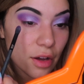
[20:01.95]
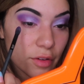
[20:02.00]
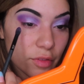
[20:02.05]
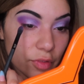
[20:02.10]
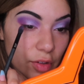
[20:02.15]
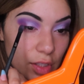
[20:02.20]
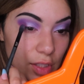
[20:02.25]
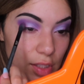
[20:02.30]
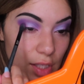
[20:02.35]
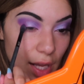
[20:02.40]

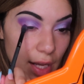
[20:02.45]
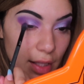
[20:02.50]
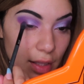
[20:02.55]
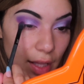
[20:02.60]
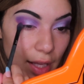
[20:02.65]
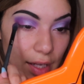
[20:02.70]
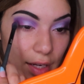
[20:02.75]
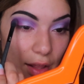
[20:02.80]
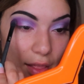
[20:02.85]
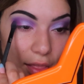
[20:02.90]
First I
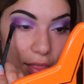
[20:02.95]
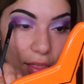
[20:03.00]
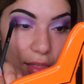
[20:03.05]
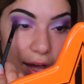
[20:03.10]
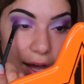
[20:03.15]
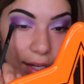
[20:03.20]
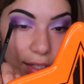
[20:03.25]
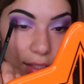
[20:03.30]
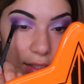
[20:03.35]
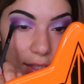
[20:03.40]
laid
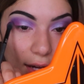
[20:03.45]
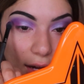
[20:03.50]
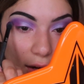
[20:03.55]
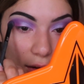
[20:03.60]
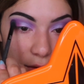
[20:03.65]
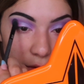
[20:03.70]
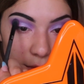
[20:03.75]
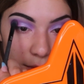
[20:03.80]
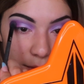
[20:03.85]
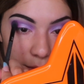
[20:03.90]
that
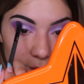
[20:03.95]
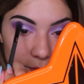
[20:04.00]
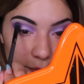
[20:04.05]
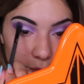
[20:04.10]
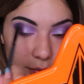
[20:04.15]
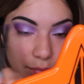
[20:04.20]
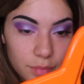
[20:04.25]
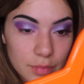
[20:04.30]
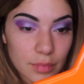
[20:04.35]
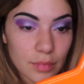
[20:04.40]
down,
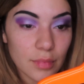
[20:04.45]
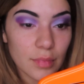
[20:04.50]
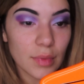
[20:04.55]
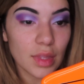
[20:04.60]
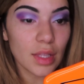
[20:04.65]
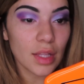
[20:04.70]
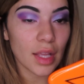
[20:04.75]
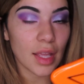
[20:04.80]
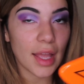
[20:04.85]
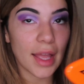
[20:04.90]

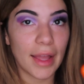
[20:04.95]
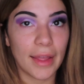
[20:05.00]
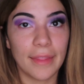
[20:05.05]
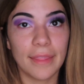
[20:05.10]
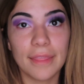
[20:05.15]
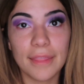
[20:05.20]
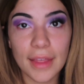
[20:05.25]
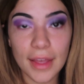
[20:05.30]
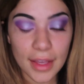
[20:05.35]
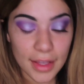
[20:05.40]

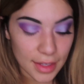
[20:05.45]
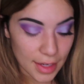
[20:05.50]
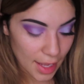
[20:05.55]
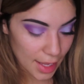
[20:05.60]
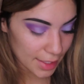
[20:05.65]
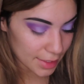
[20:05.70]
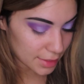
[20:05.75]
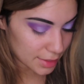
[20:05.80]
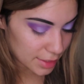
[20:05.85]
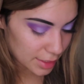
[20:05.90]
and then
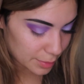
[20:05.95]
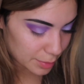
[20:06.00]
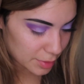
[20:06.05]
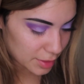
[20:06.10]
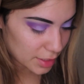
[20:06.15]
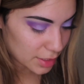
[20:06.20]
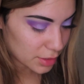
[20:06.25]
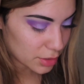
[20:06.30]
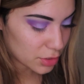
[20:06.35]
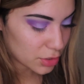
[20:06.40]
I dipped
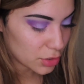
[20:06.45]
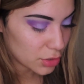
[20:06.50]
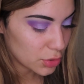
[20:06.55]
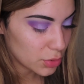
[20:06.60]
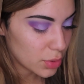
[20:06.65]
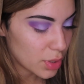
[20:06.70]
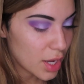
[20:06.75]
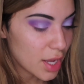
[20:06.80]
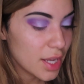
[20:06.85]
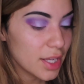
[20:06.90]

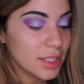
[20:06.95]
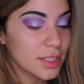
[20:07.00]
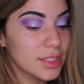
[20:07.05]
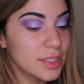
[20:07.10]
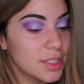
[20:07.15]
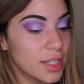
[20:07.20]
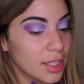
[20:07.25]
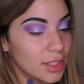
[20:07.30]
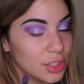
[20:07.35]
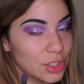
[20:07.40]
into
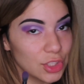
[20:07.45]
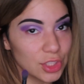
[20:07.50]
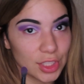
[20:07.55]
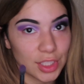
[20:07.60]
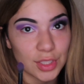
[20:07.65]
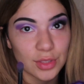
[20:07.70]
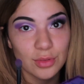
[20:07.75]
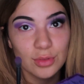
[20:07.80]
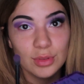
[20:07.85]
Dungeon.